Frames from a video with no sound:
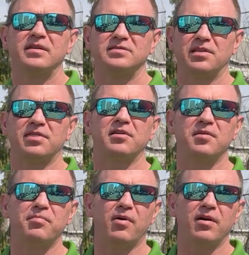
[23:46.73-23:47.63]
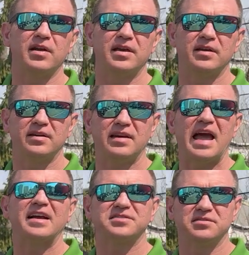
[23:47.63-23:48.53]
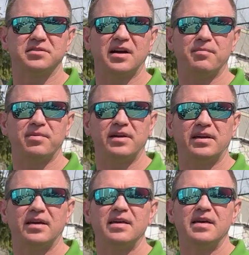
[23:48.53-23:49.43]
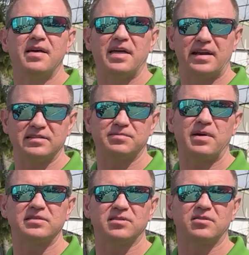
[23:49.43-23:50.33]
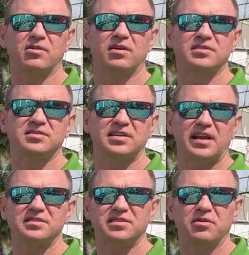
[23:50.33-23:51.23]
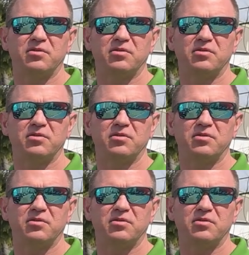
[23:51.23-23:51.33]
It's a third-party national company that inspects our cars, change the